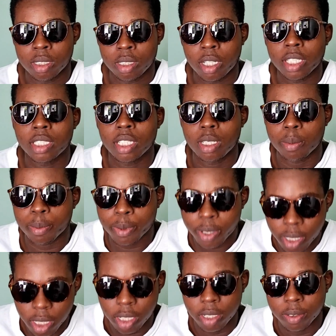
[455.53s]
You see the
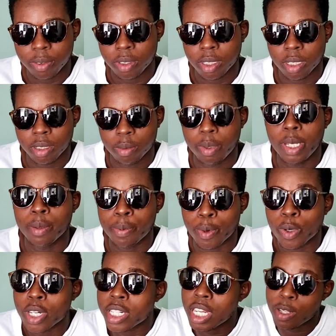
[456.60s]
pre.
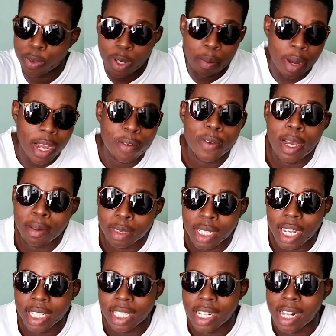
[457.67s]
People need to go buy Vybz
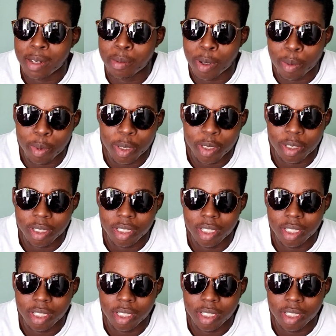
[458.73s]
Kartel album, you know.